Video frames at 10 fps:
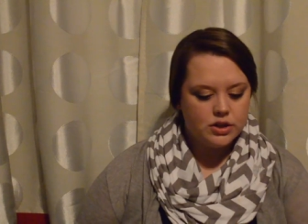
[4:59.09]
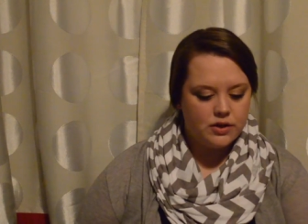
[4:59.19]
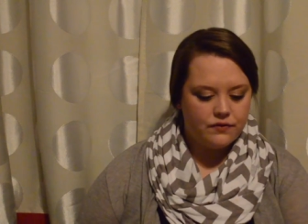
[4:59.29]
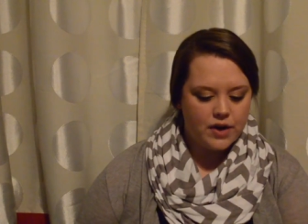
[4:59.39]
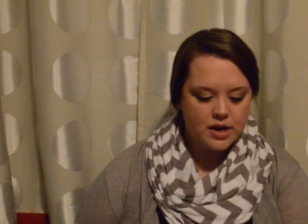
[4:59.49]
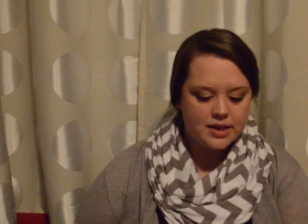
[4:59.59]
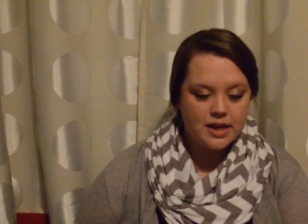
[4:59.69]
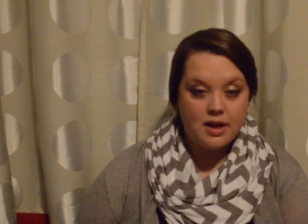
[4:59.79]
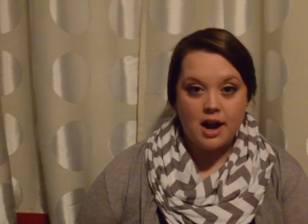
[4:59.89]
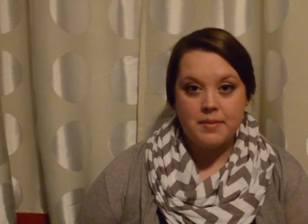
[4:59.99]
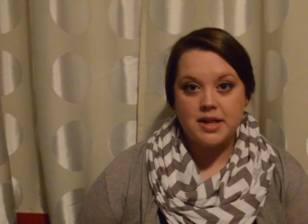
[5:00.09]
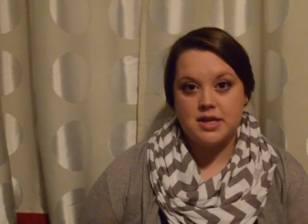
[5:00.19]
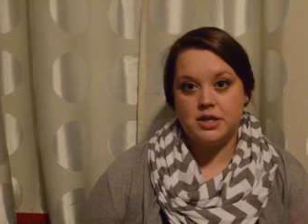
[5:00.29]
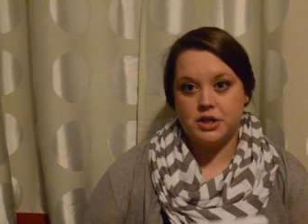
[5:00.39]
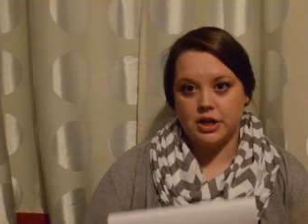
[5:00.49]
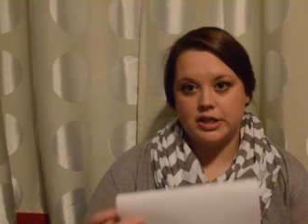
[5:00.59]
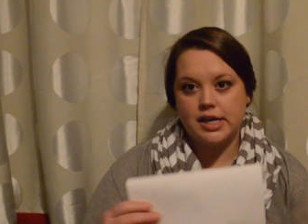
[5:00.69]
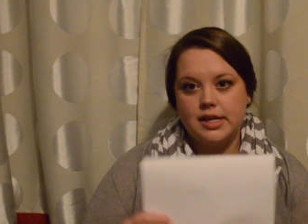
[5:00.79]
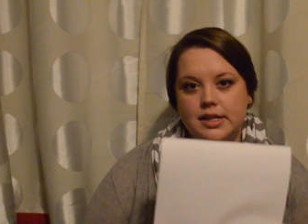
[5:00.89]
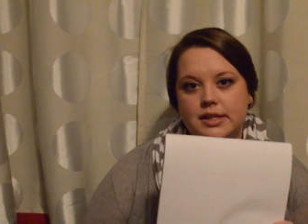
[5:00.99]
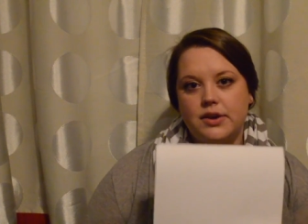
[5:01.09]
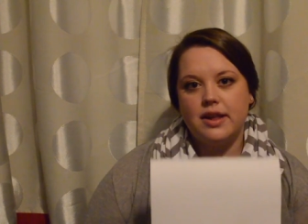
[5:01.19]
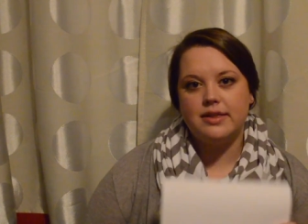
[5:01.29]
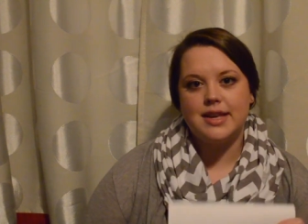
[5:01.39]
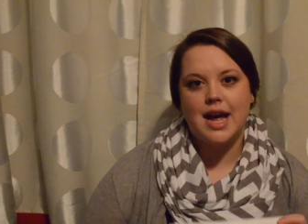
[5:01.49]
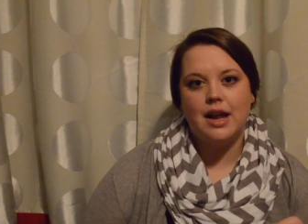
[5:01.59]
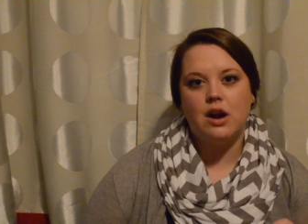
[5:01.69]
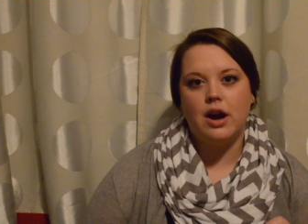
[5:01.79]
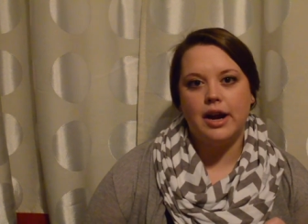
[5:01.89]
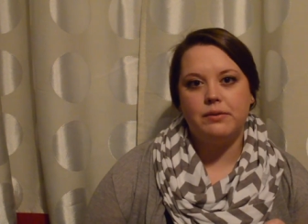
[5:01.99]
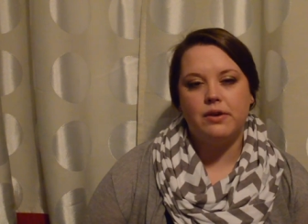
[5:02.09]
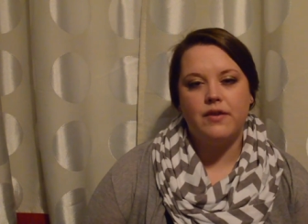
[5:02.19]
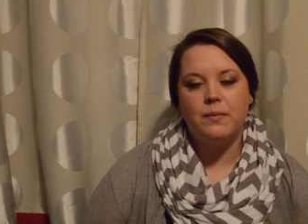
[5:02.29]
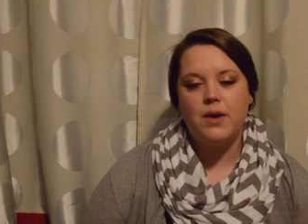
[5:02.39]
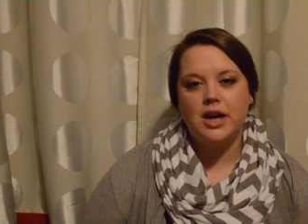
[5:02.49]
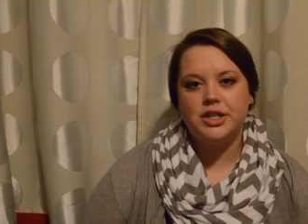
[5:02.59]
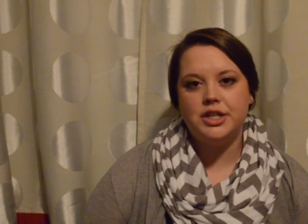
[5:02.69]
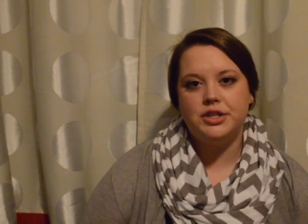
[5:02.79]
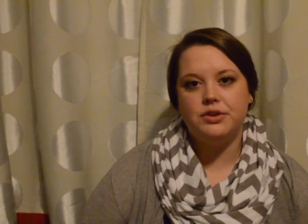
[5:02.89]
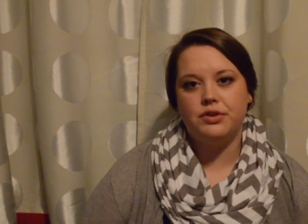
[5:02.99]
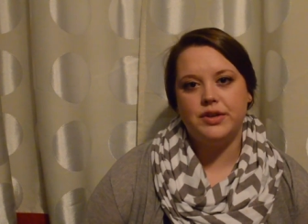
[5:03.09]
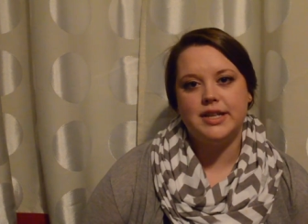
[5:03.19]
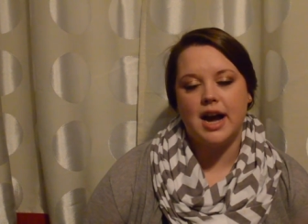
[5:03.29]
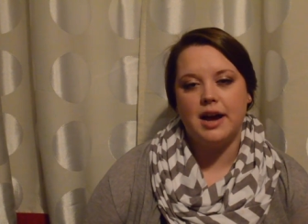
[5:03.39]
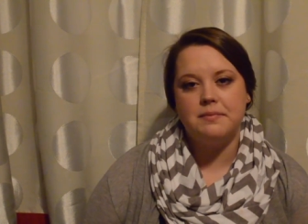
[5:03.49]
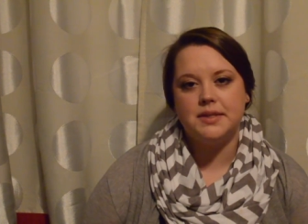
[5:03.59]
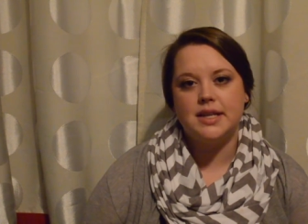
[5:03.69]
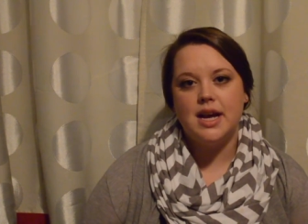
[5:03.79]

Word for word: So first I thought about the detergent, and so I said, all right, well if I'm washing two to three times,